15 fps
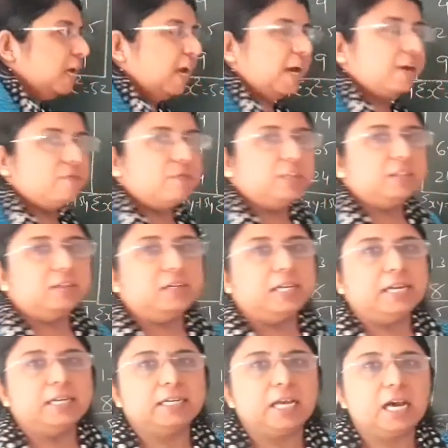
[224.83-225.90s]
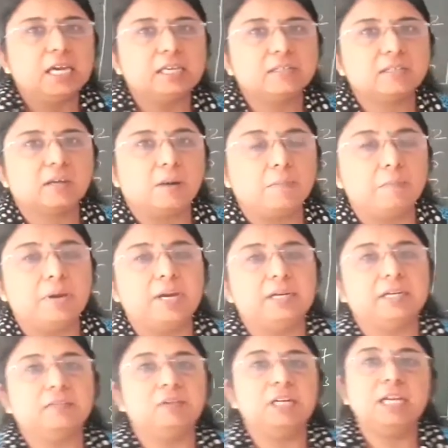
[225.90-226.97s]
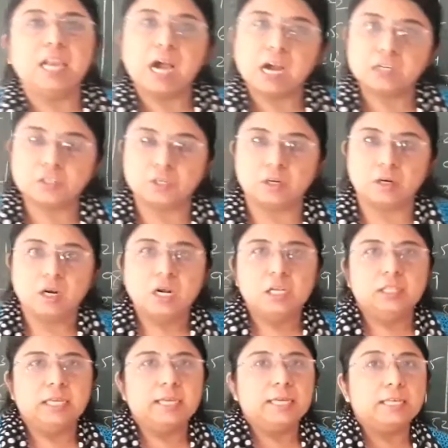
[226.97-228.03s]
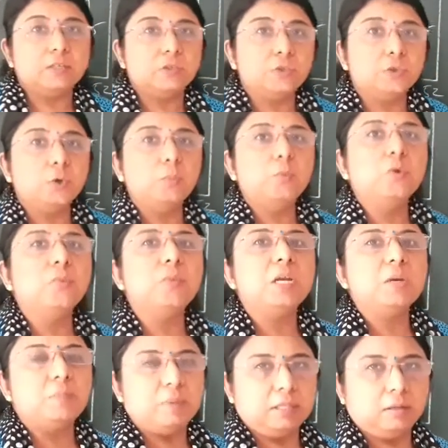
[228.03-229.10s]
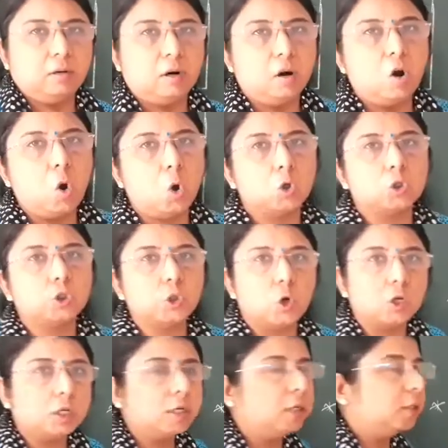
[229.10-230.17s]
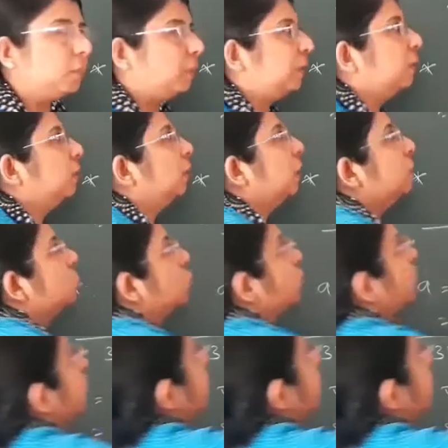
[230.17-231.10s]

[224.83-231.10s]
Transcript: And when the data is comparatively larger, then assumed mean method or shortcut method is to be